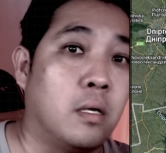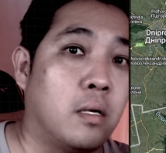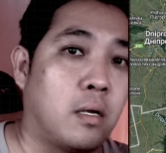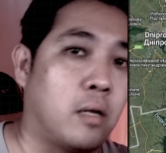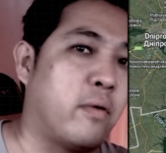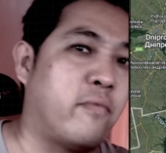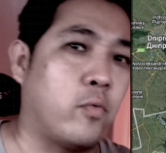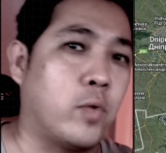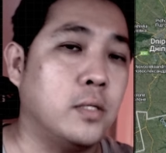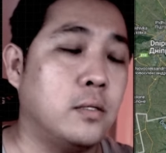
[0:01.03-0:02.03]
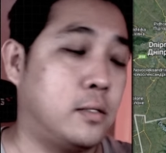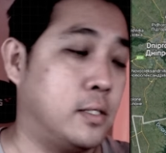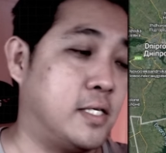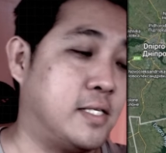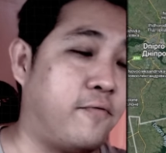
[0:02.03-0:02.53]
Hello everyone,
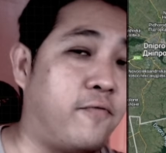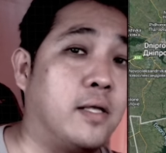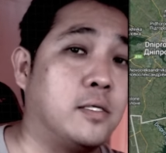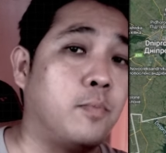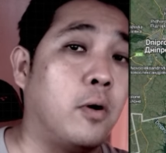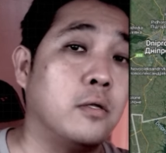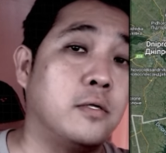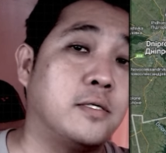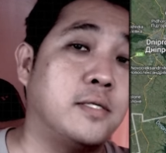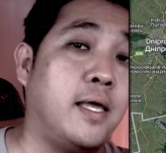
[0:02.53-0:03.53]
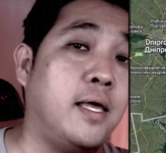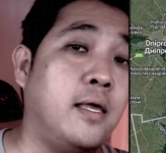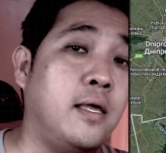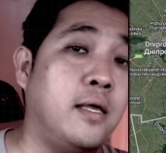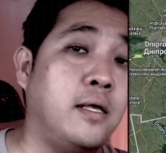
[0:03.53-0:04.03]
this is Defense Politics
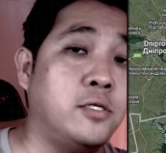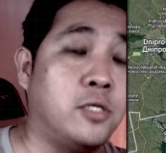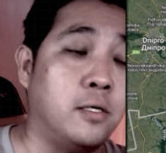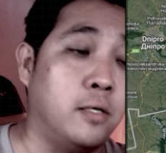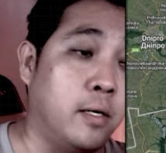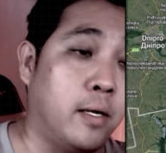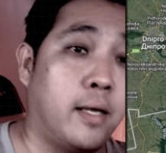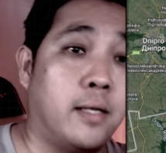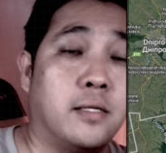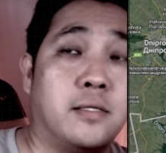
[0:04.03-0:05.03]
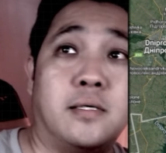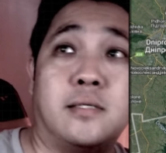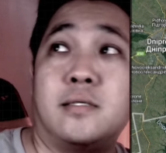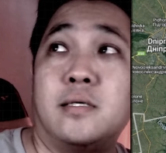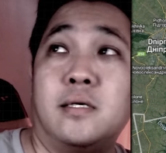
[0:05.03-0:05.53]
Asia, and
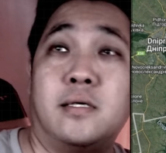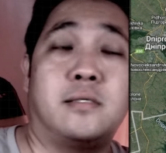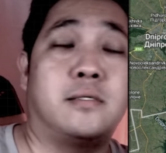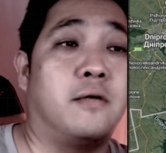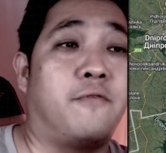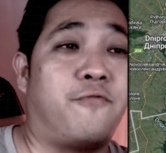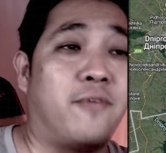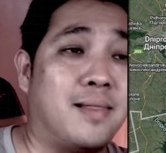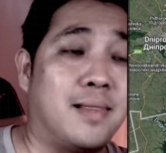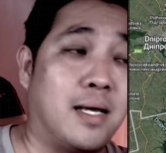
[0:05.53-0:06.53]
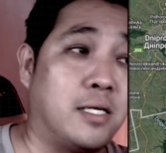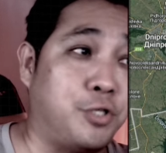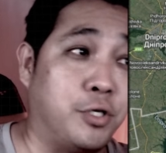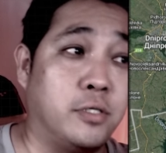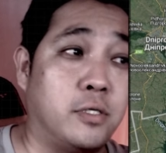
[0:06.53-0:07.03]
this is the Frontline
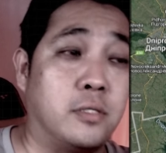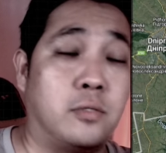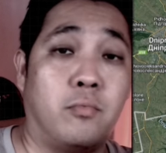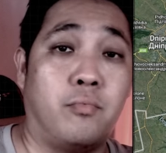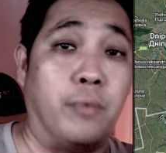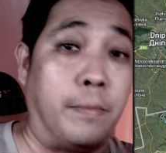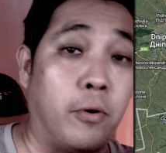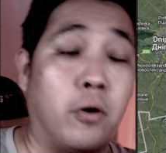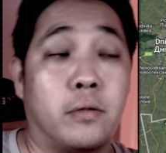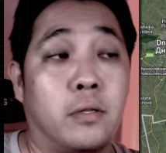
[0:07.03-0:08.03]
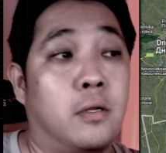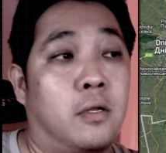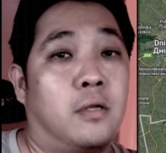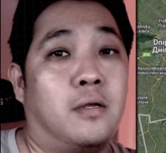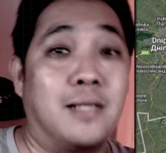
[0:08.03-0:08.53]
Changes Report.
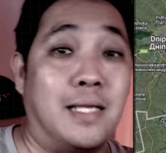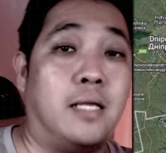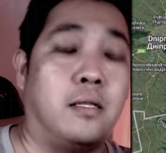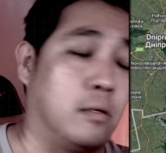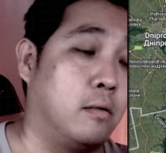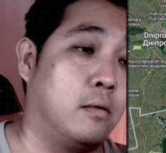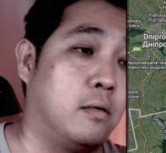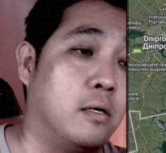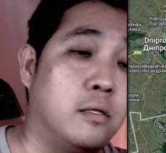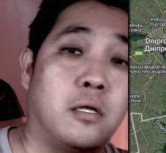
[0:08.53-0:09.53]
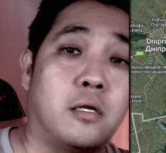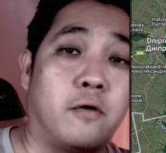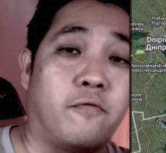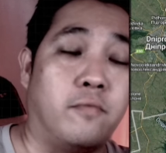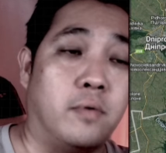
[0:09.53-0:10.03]
Again, a lot
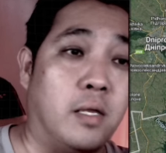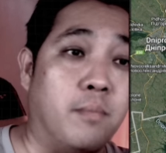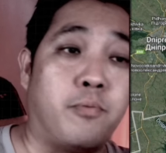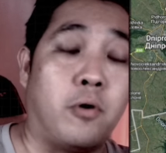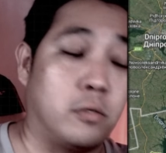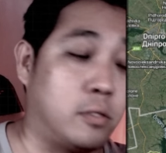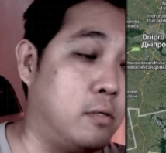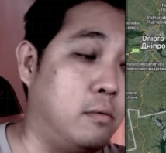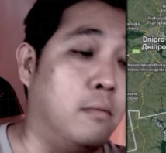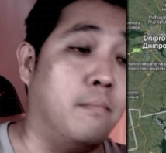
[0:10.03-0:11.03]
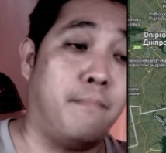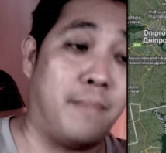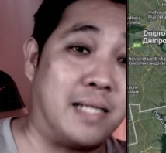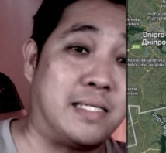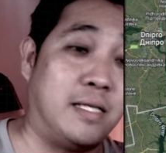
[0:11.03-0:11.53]
of important,
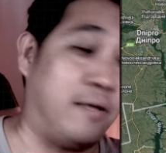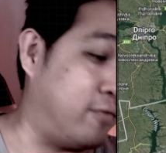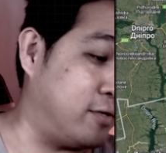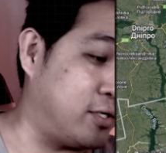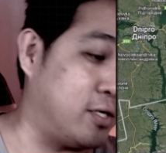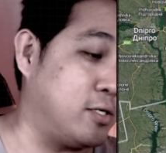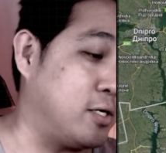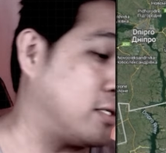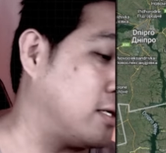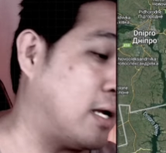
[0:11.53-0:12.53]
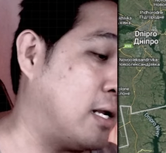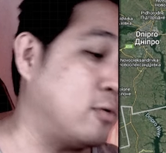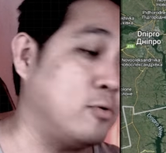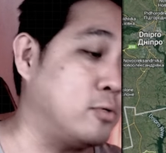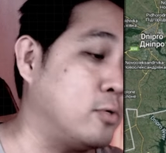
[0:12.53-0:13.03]
massive changes. I like
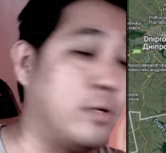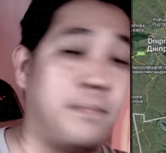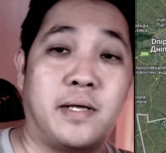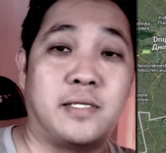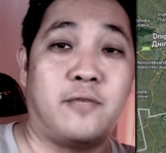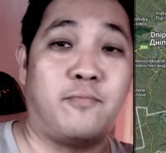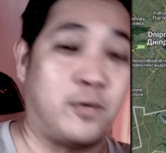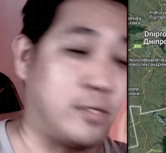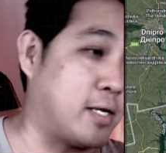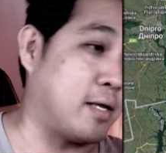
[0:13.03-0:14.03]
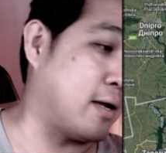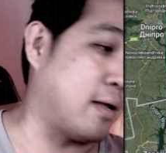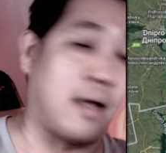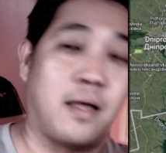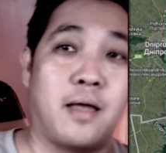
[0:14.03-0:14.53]
to use the word massive because
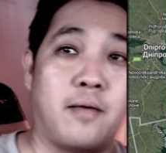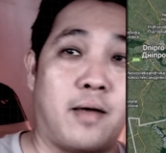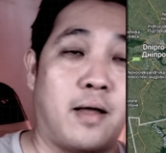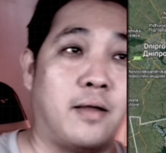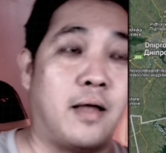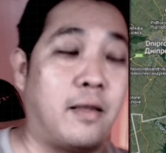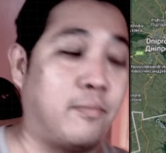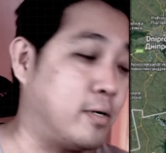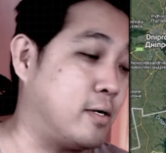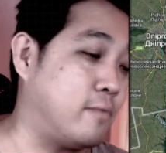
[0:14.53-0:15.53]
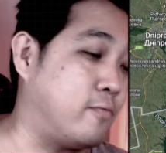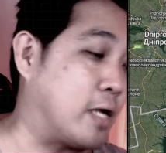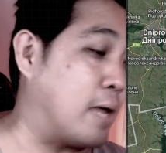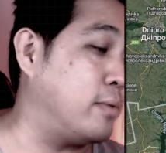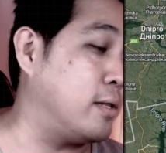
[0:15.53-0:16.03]
I am a
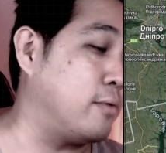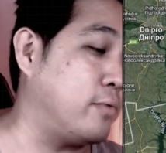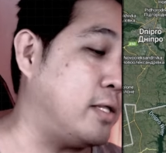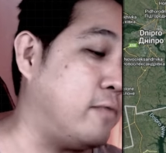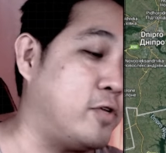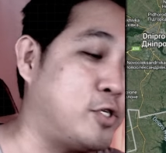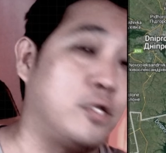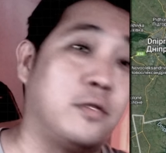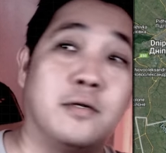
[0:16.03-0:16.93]
vocabulary deficient.